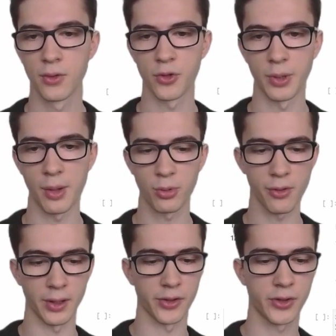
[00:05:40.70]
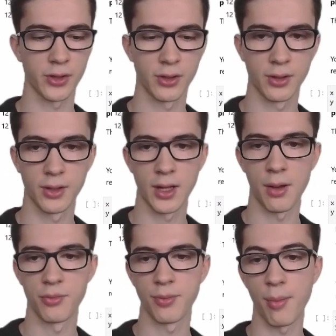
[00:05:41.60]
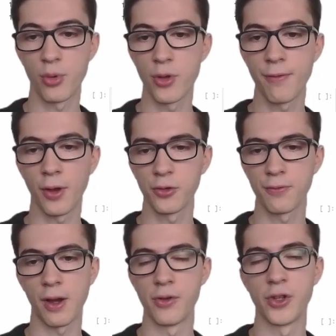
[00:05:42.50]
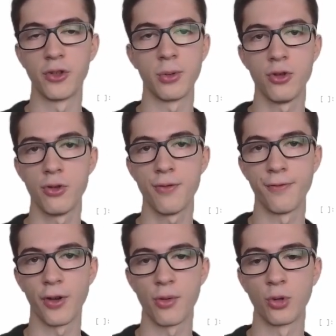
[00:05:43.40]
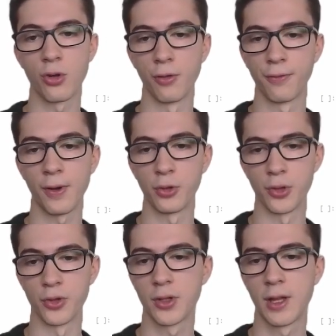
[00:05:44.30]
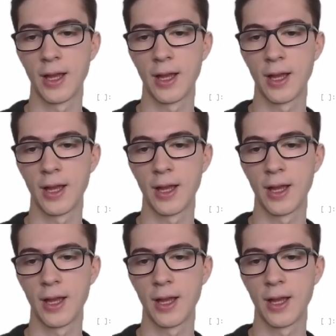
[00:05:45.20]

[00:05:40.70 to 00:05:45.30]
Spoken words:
So when I plot this, I'm putting the filtered values into a new variable called filtered,